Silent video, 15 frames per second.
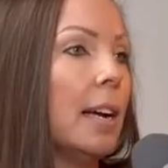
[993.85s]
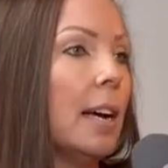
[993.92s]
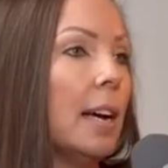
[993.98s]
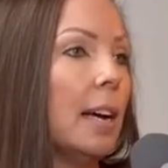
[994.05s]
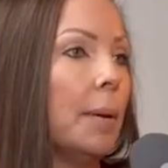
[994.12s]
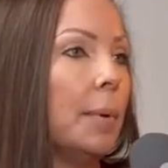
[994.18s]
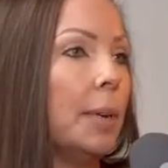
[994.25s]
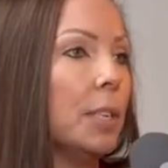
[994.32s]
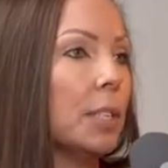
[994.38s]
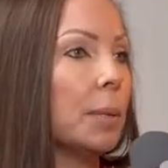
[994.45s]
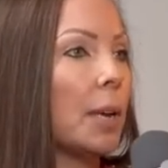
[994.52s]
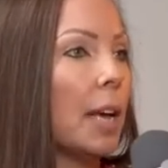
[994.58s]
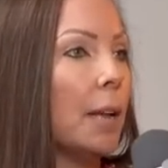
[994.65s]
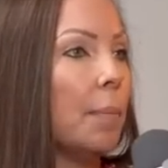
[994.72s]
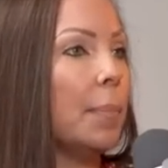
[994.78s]
And
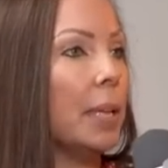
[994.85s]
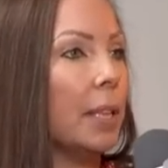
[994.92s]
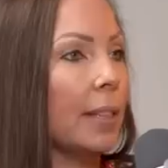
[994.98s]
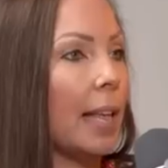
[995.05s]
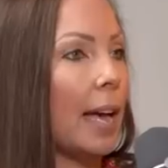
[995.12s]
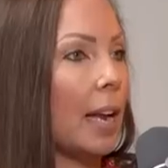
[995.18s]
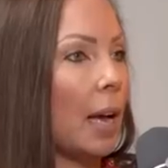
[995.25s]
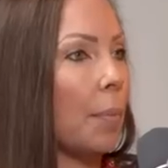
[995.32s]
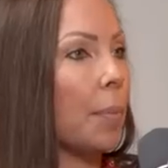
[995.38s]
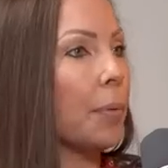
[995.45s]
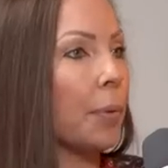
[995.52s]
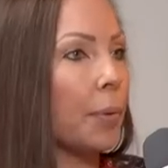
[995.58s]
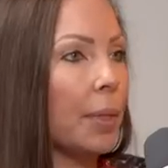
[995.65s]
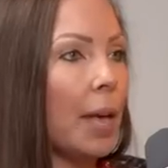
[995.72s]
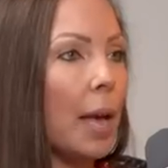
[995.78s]
just kind of build that up
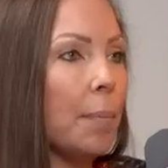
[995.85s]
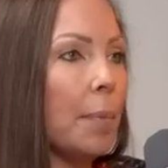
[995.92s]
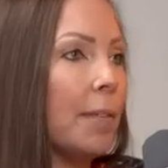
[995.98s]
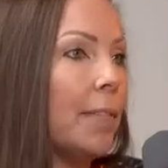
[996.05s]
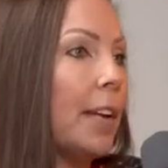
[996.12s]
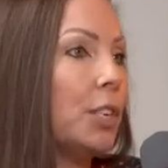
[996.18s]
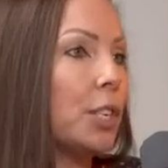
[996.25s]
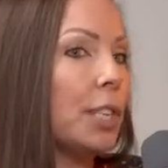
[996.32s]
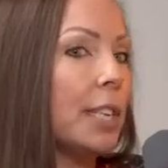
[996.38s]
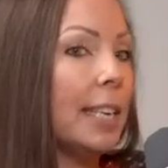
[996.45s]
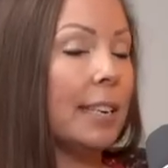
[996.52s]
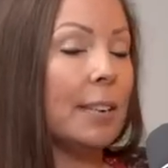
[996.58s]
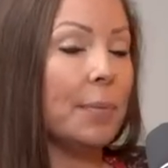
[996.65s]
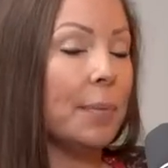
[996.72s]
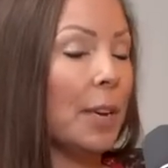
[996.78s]
through them.
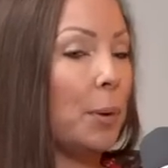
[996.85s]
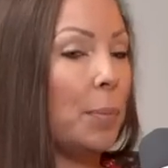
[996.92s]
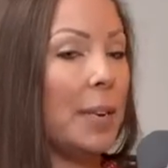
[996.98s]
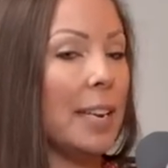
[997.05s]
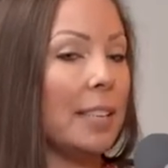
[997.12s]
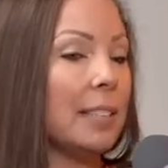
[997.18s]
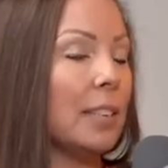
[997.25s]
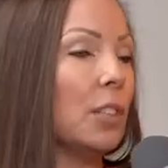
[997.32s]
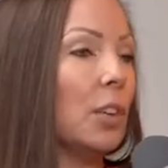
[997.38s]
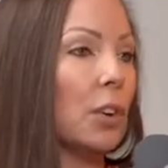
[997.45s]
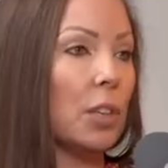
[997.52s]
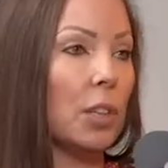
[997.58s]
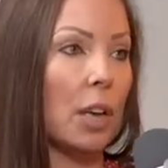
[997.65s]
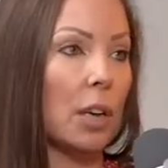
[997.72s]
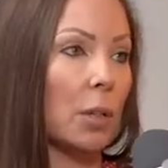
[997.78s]
Eventually, it'd be nice to
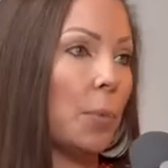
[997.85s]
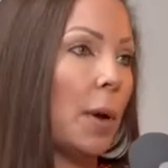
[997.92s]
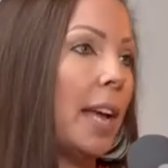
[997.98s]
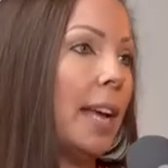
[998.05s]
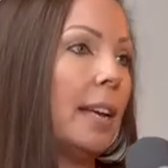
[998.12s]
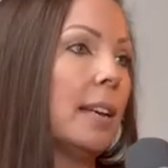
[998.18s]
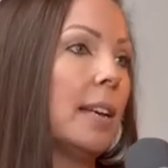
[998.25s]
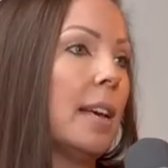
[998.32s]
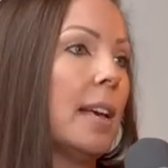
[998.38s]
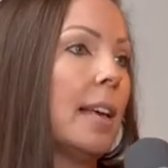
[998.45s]
learn along the way.